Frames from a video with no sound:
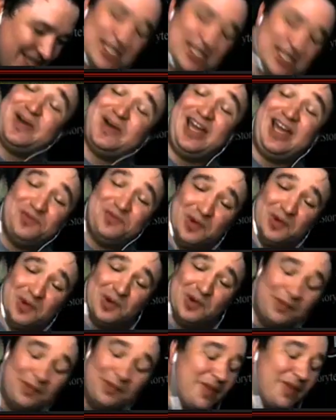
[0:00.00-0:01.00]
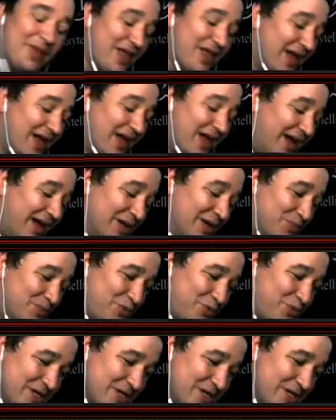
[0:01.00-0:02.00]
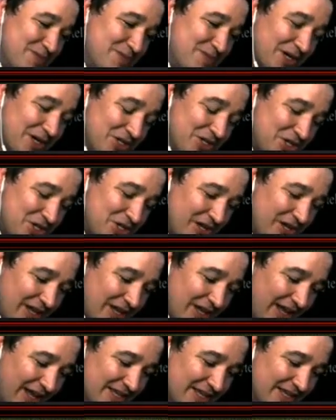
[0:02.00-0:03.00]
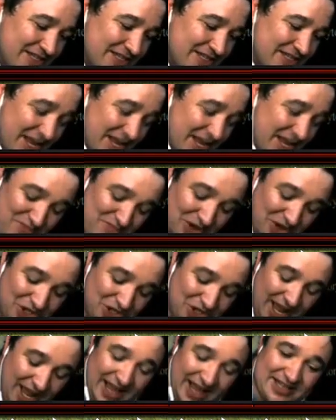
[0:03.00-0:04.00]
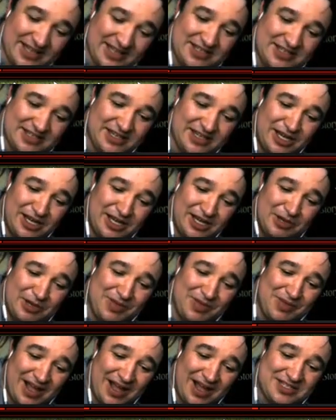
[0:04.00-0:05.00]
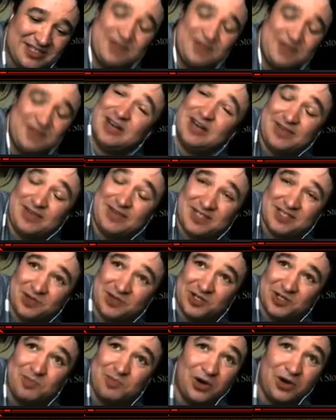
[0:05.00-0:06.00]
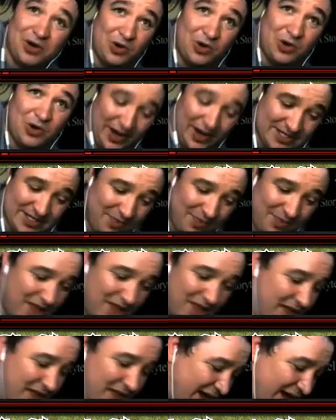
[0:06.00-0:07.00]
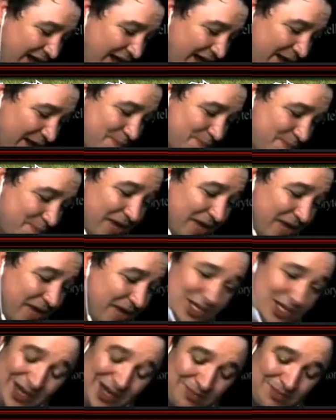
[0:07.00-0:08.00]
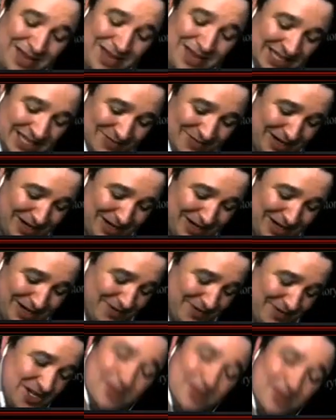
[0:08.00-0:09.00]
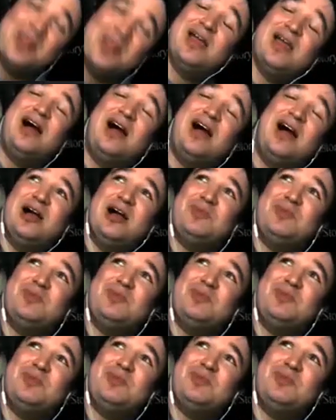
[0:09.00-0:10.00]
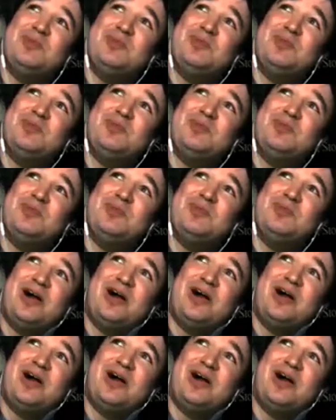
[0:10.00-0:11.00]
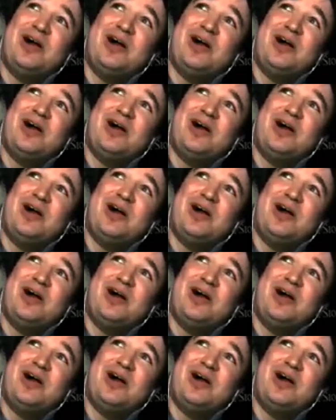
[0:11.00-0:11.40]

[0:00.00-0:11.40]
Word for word: was hated by everyone, pretty much as much as David Livingstone was, but not quite. But as we hadn't met David Livingstone, I took